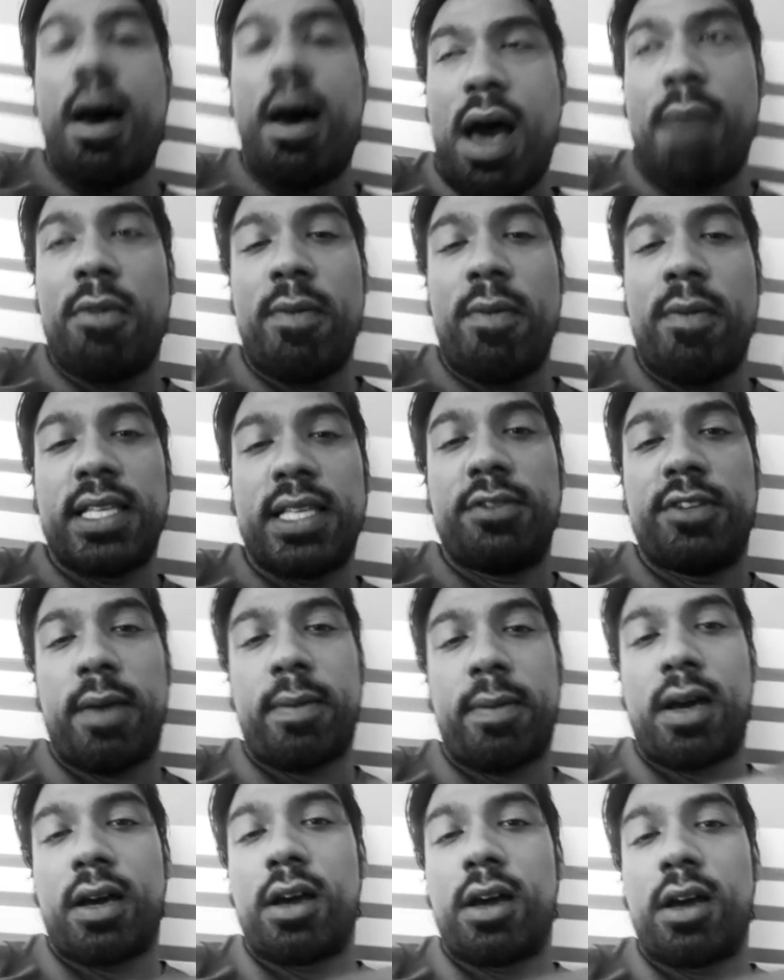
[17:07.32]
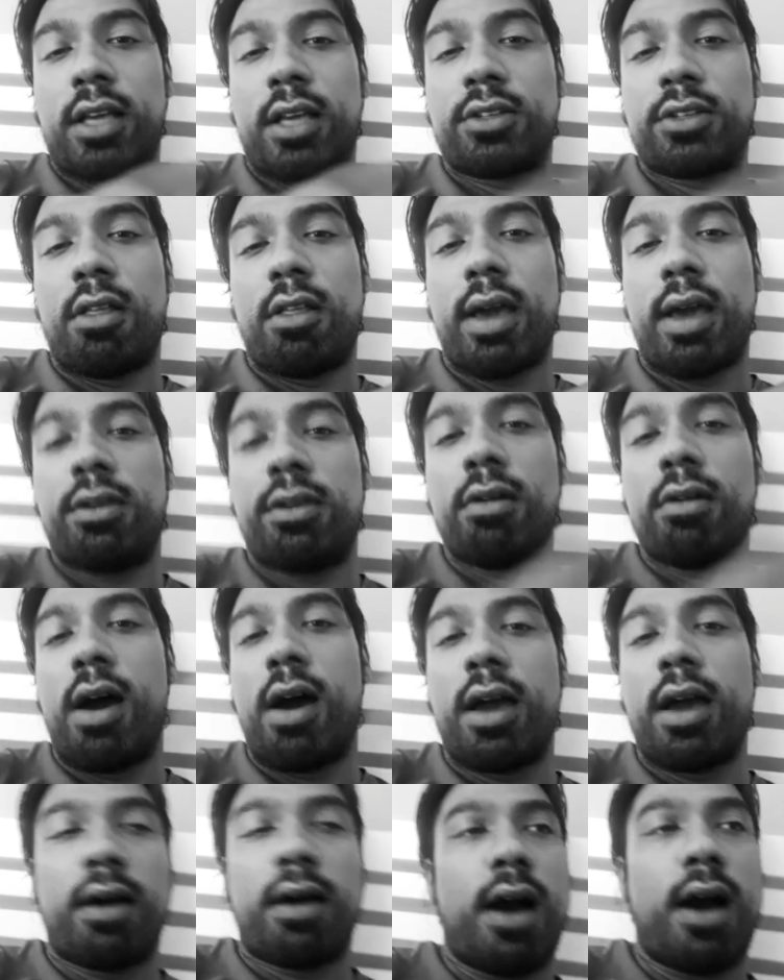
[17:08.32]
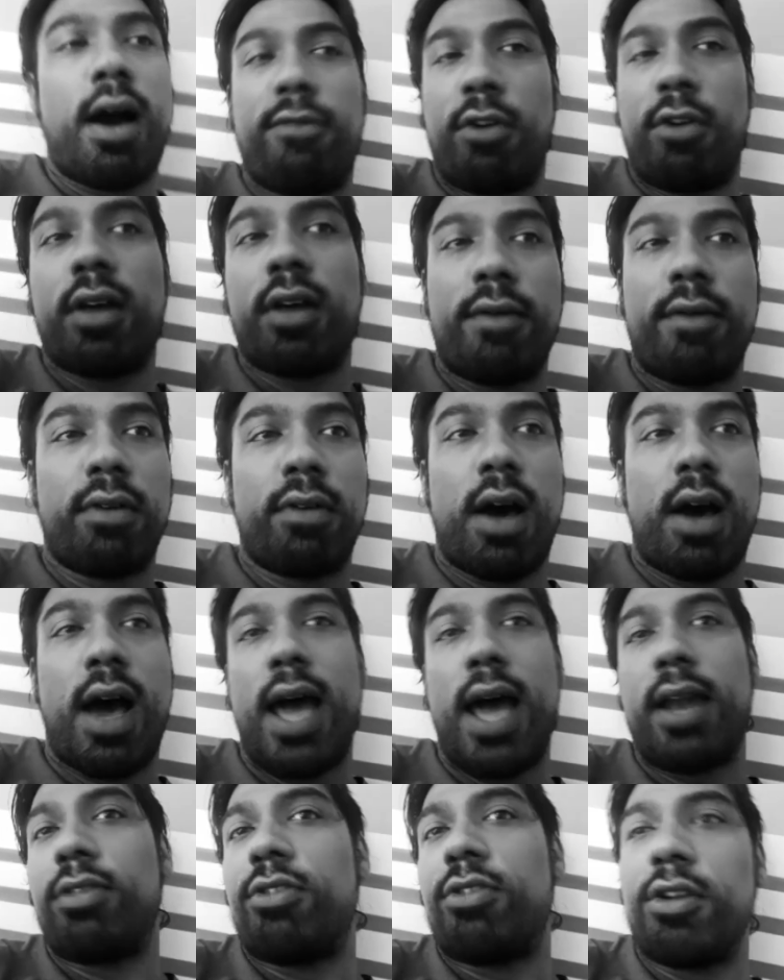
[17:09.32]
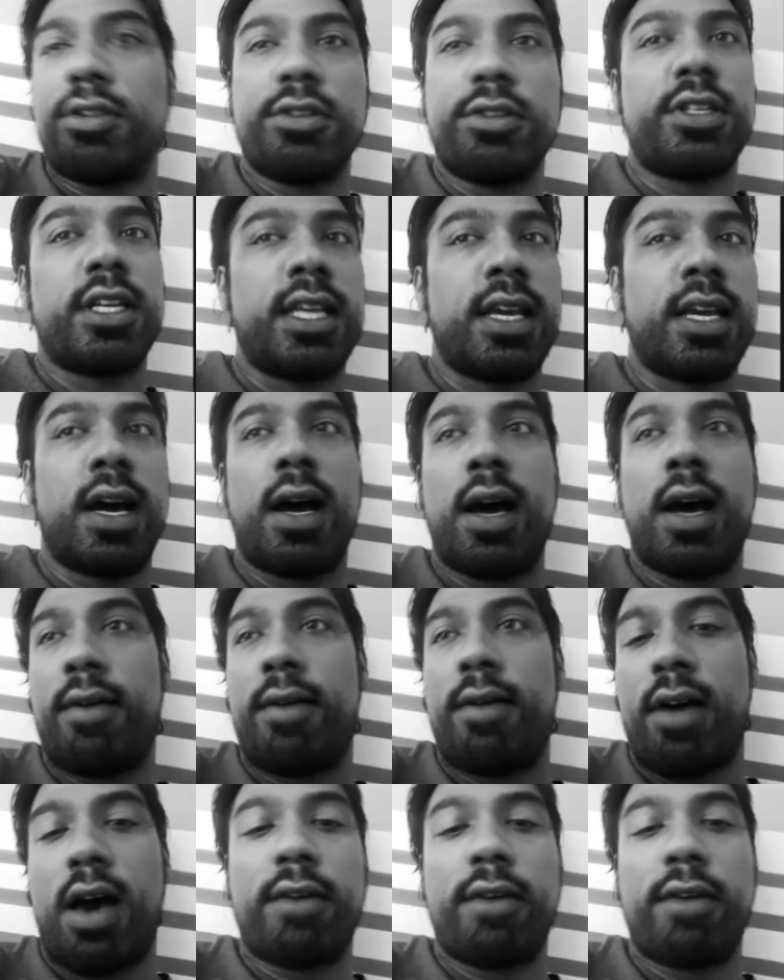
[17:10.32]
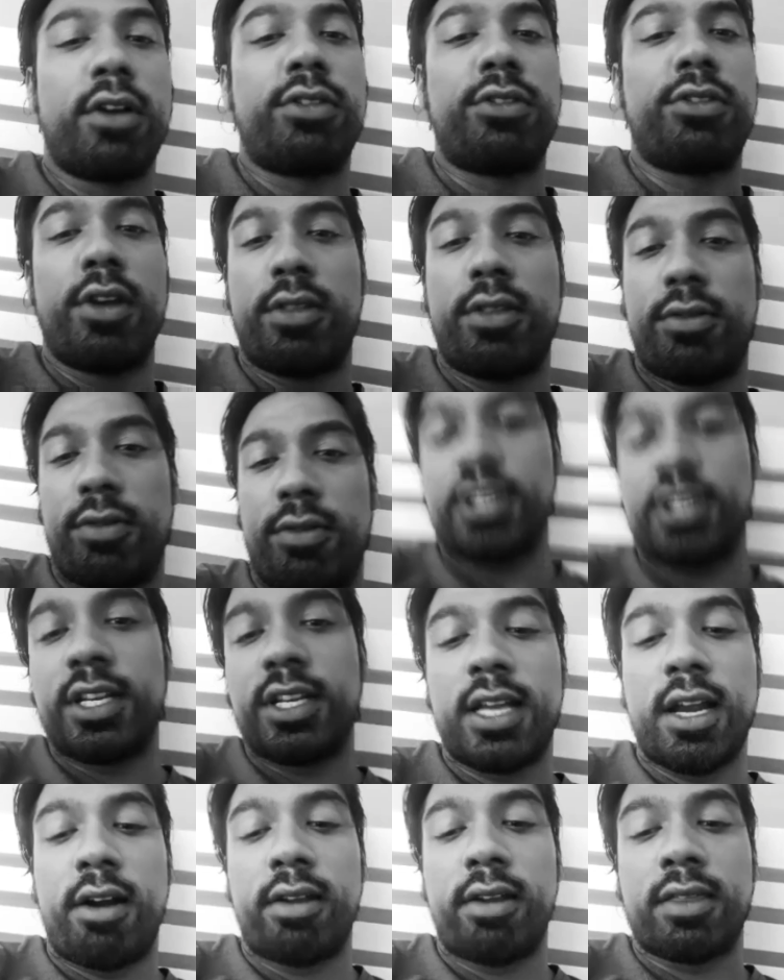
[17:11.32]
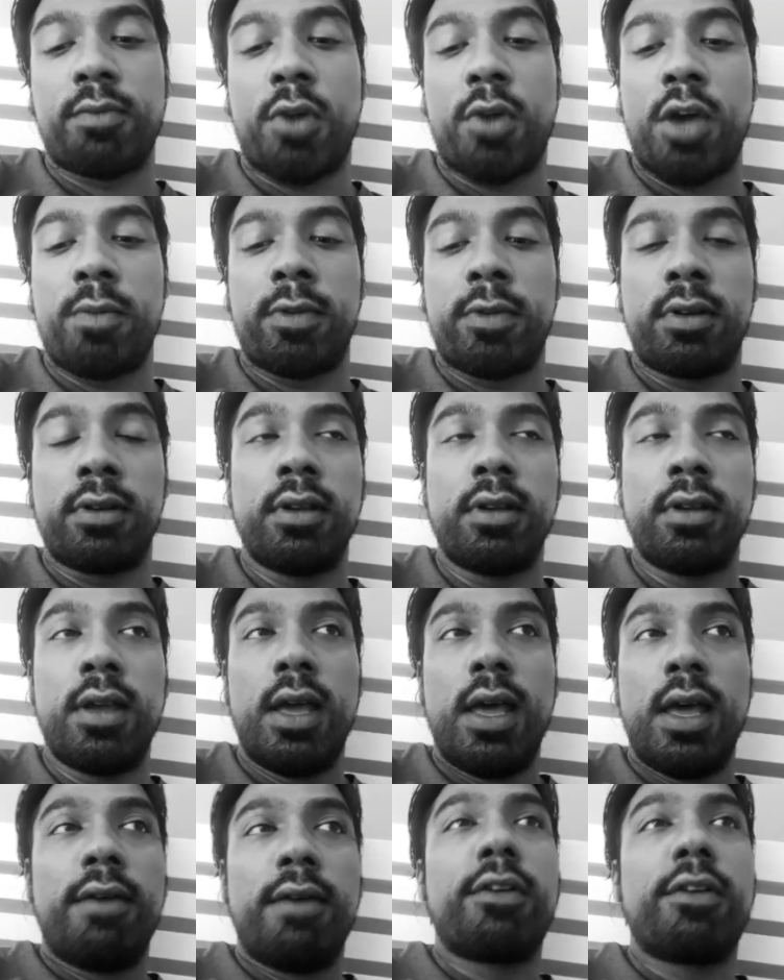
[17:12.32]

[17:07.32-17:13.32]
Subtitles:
I'm a massive Jap car guy. Like, so like you, I had a 32 GDR. I've got a 33 GDR at the